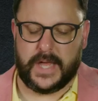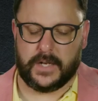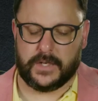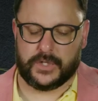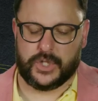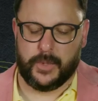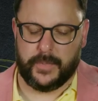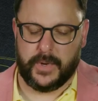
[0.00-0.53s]
that
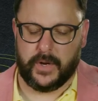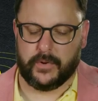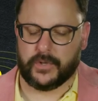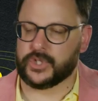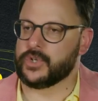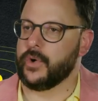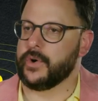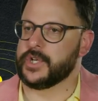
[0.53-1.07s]

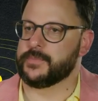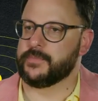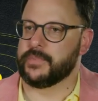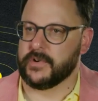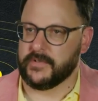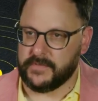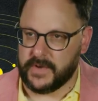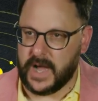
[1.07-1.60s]
superhero stories
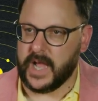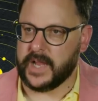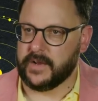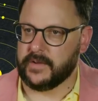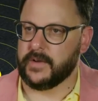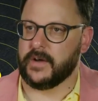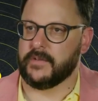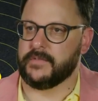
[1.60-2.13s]
provide
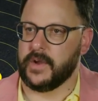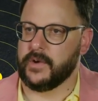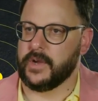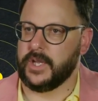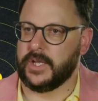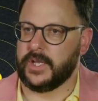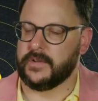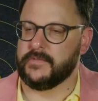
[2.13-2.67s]
a, a
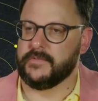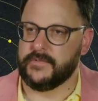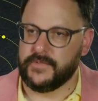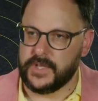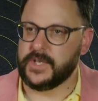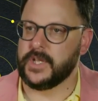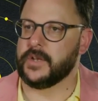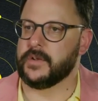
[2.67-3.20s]
very
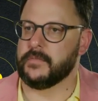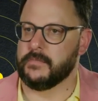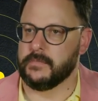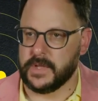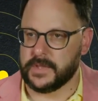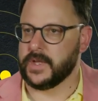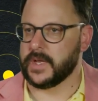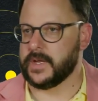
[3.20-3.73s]
convenient
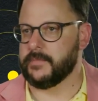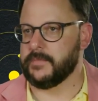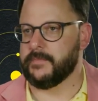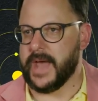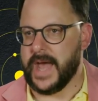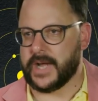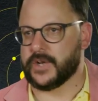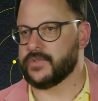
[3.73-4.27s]
mythic
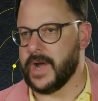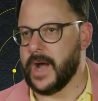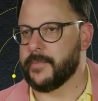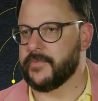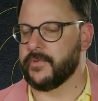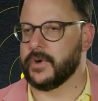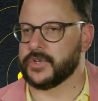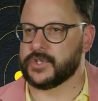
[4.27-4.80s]

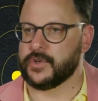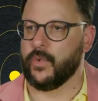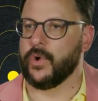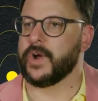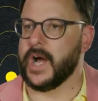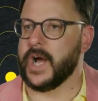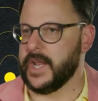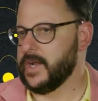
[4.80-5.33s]
backdrop for us to
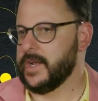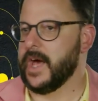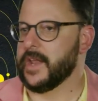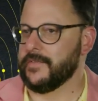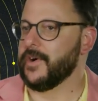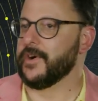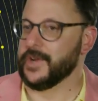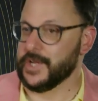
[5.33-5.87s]
work out a lot
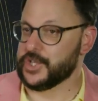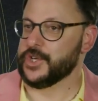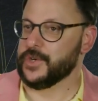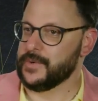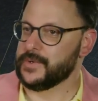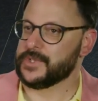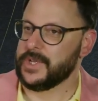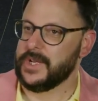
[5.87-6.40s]
of our
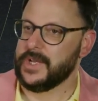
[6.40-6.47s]
issues.